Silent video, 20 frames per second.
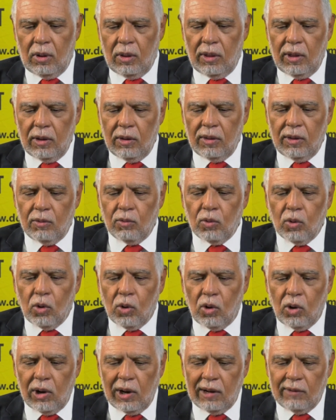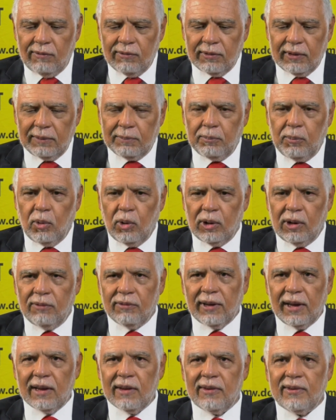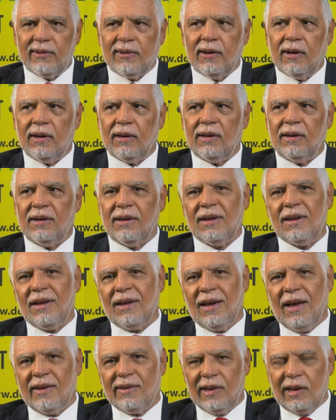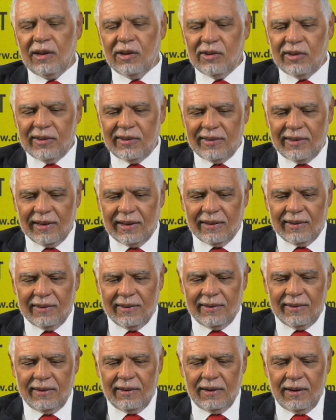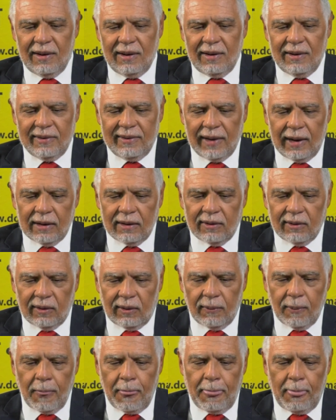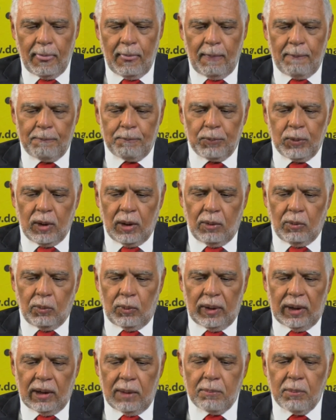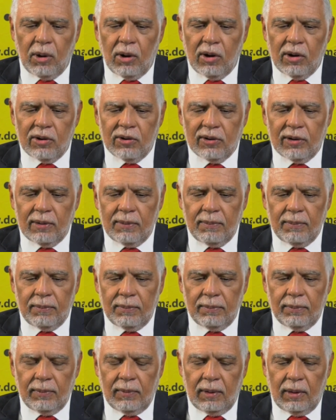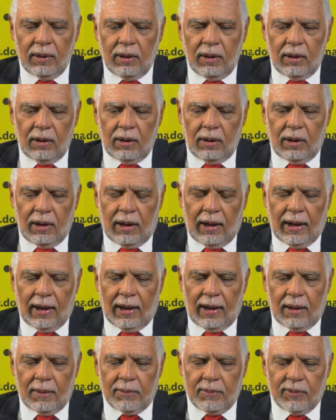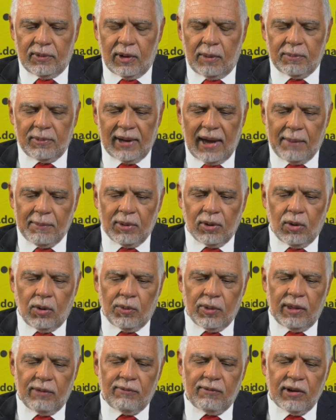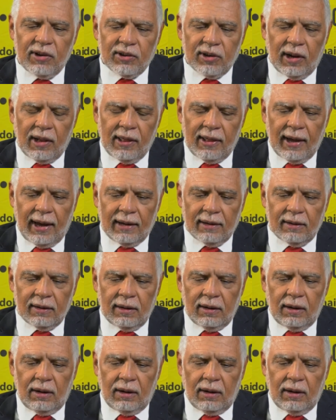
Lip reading: the role of Port of Kingston as a logistics center, we emerged some time ago with a vision that